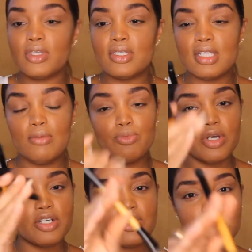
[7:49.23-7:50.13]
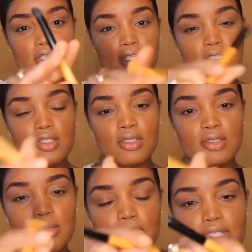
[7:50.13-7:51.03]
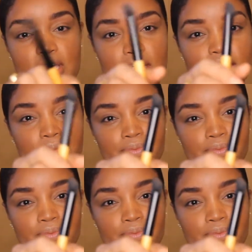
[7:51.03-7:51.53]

the same brush, it's double-sided.